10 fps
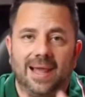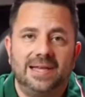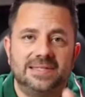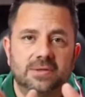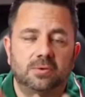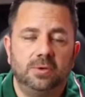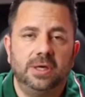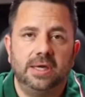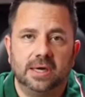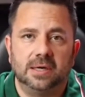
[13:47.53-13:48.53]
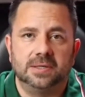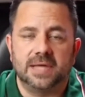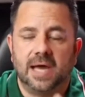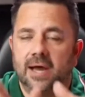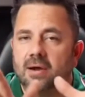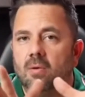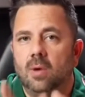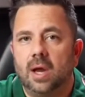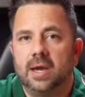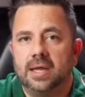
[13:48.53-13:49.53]
The last 3 years, I don't
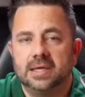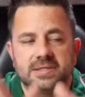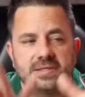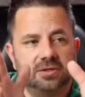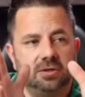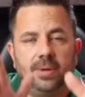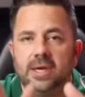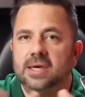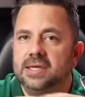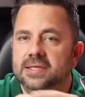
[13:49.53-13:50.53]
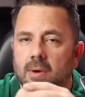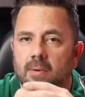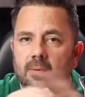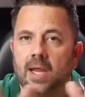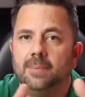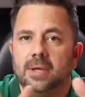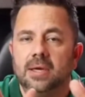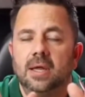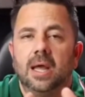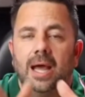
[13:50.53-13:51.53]
know what it is, stupidity has run
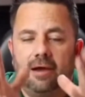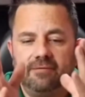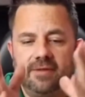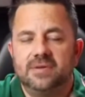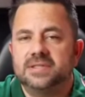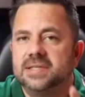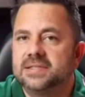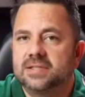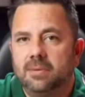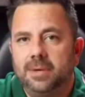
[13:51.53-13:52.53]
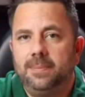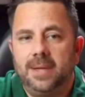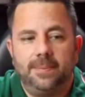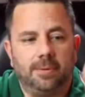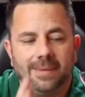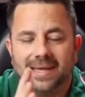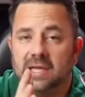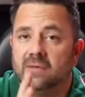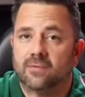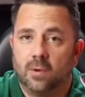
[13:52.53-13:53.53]
rampant. I've never seen so many people
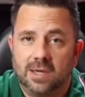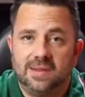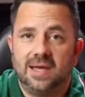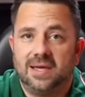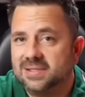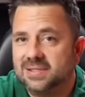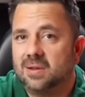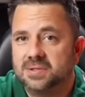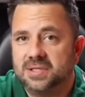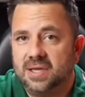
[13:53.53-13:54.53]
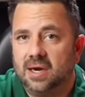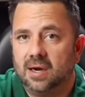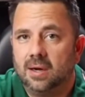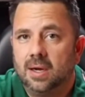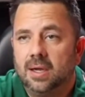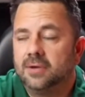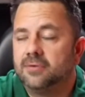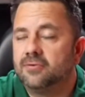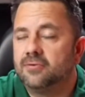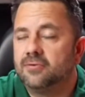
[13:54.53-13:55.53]
making $40,000 a year
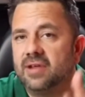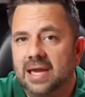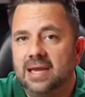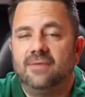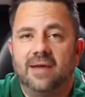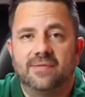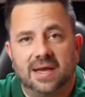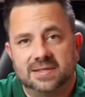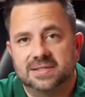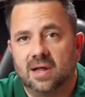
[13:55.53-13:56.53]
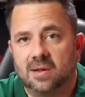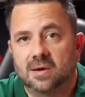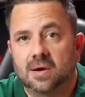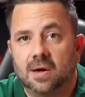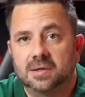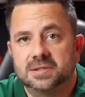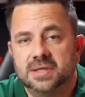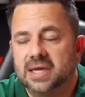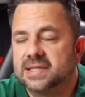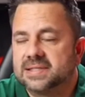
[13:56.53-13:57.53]
driving $85,000
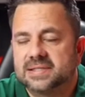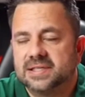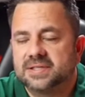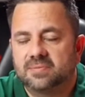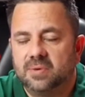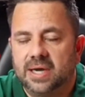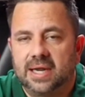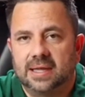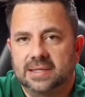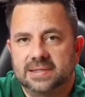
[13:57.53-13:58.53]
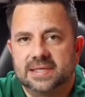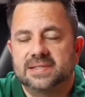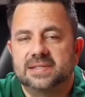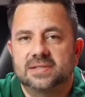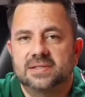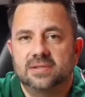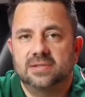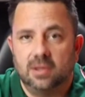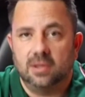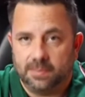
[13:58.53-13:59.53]
cars. It's just ridiculous. It's
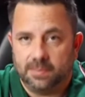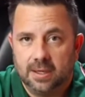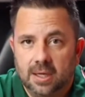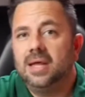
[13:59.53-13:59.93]
stupid.